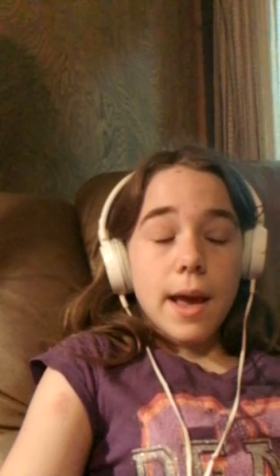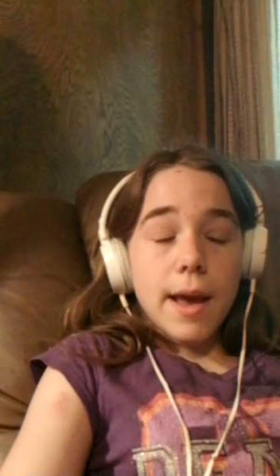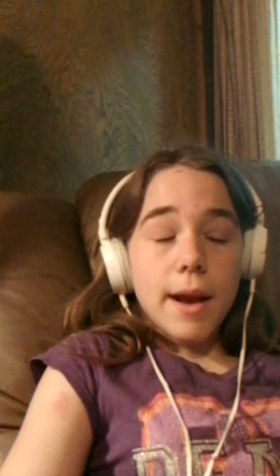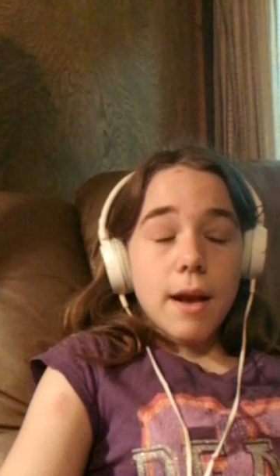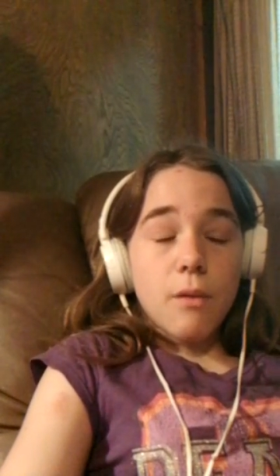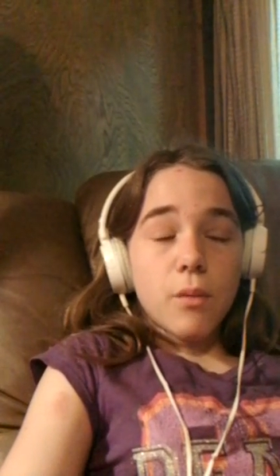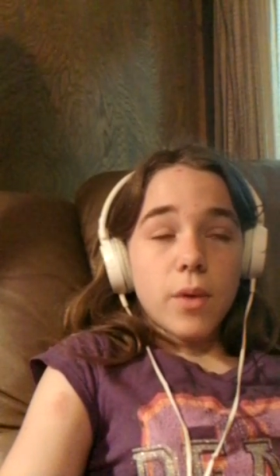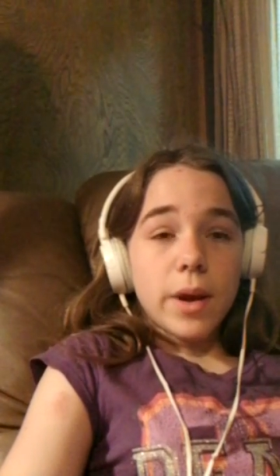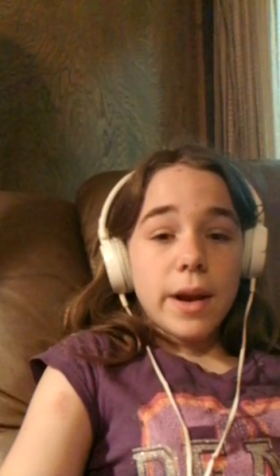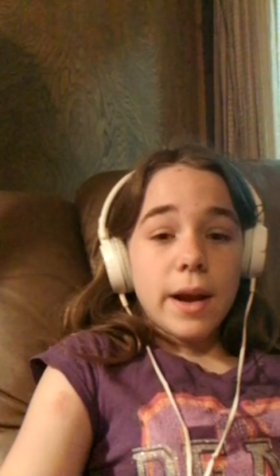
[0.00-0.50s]

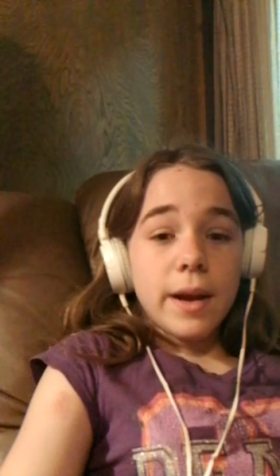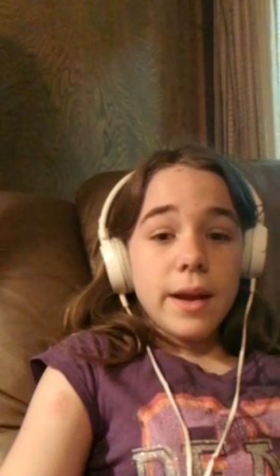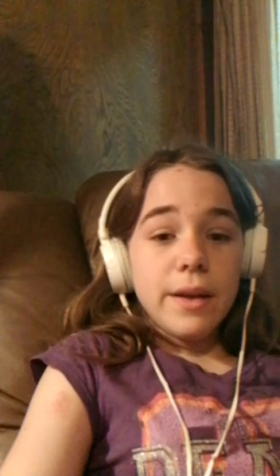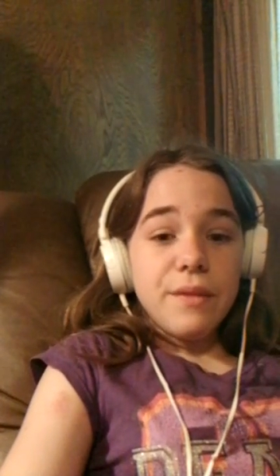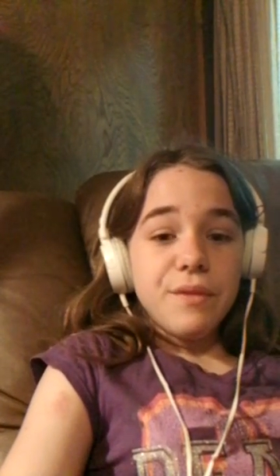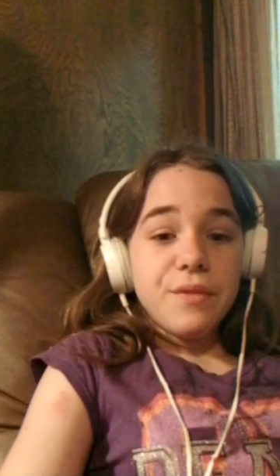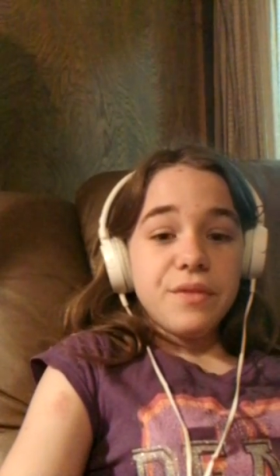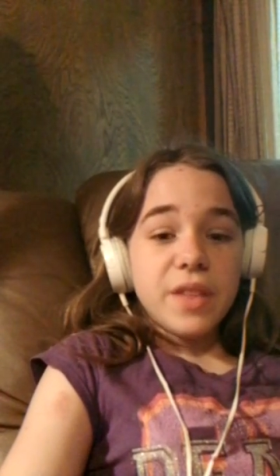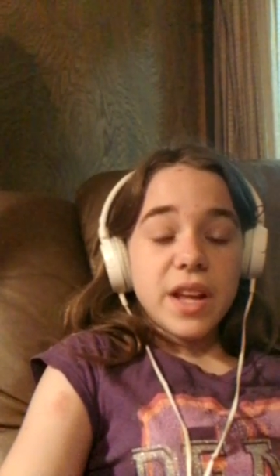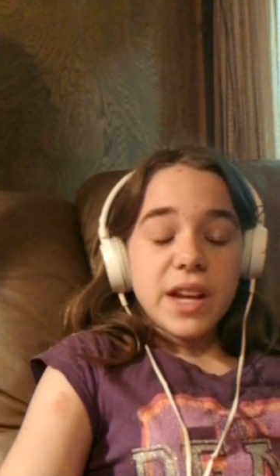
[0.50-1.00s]
And what
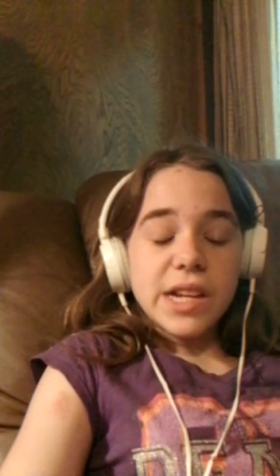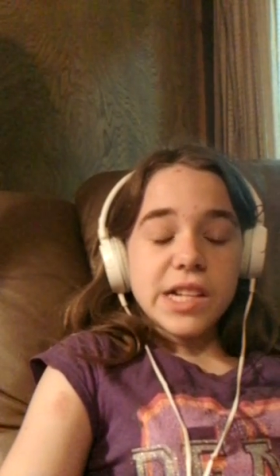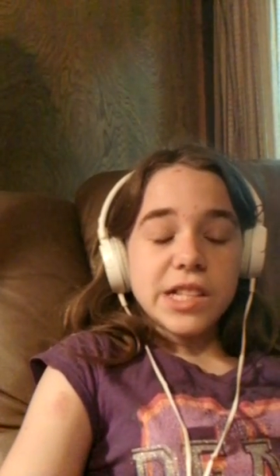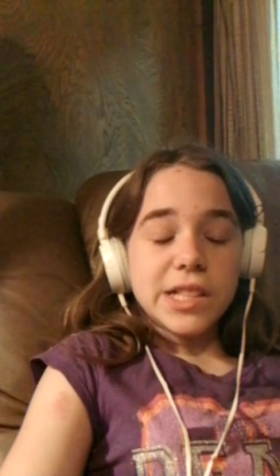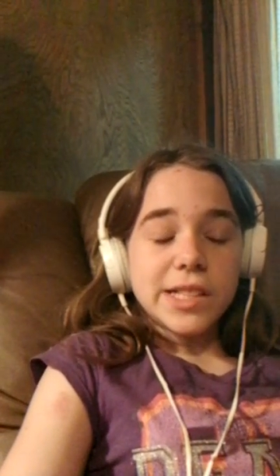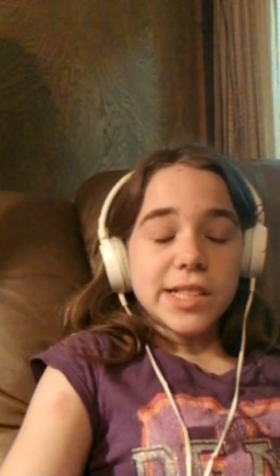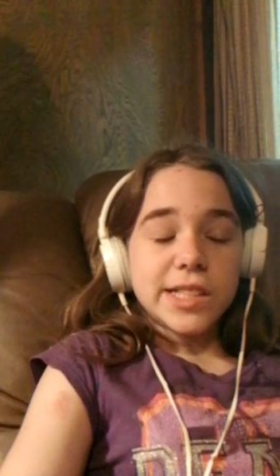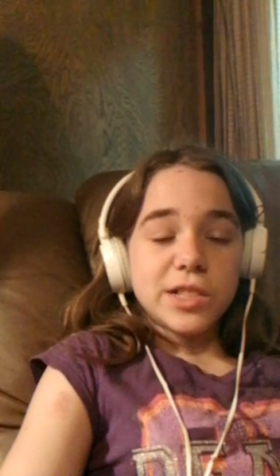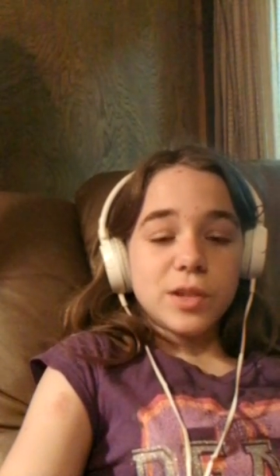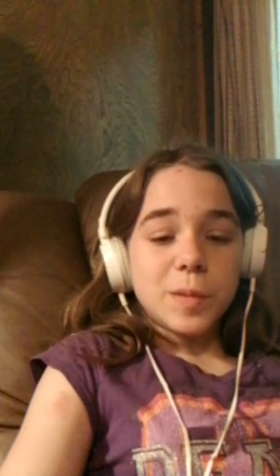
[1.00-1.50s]
I think
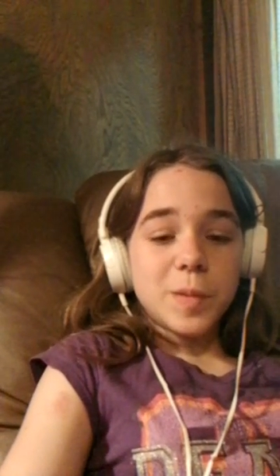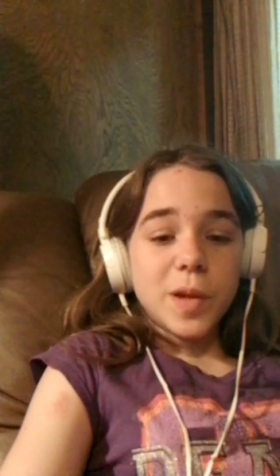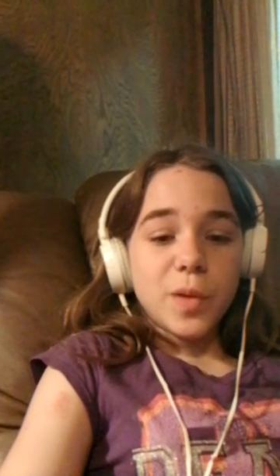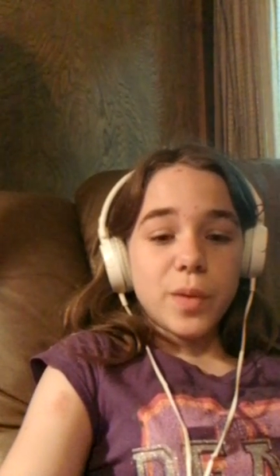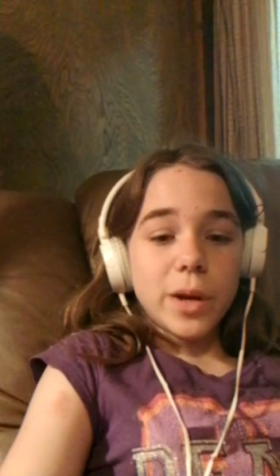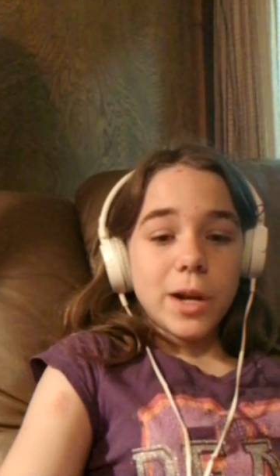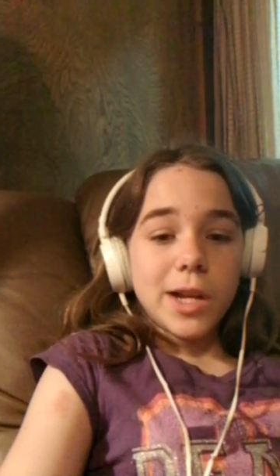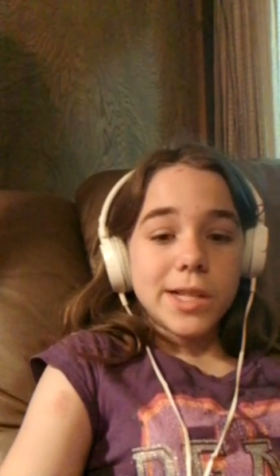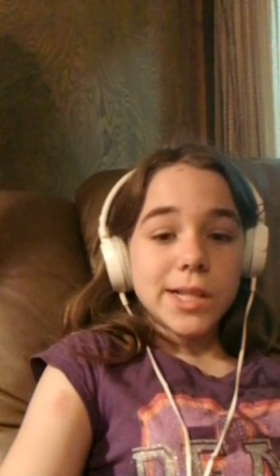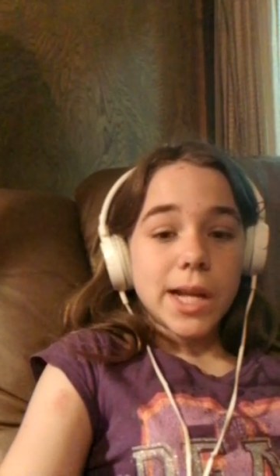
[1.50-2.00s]
is
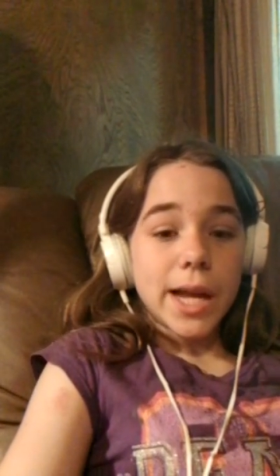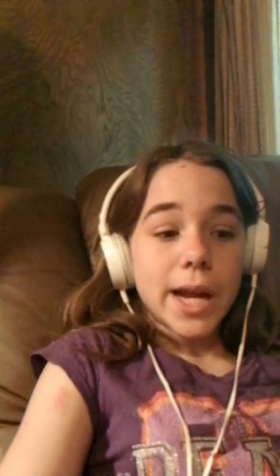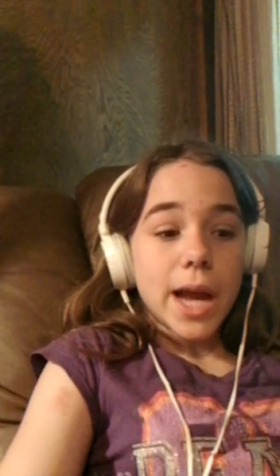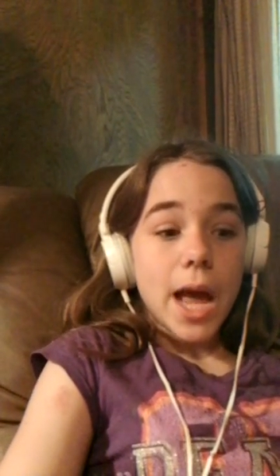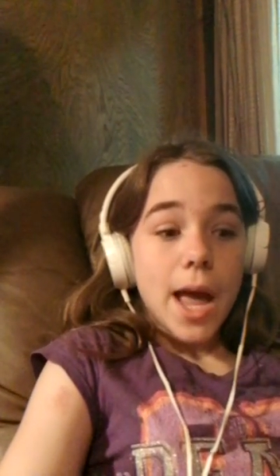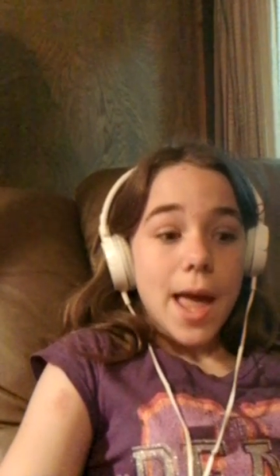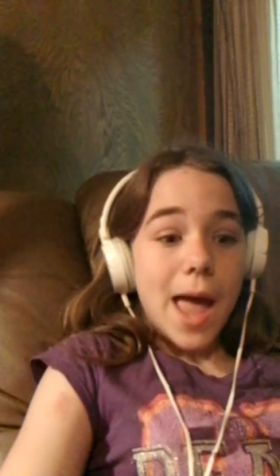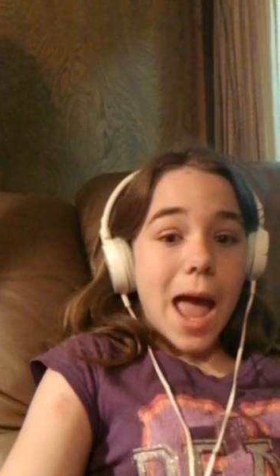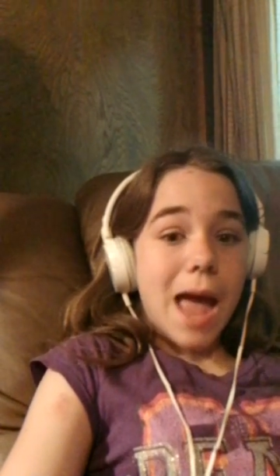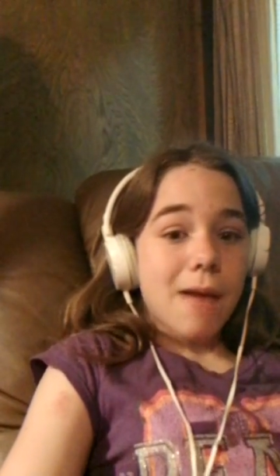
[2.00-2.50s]
extremely weird is like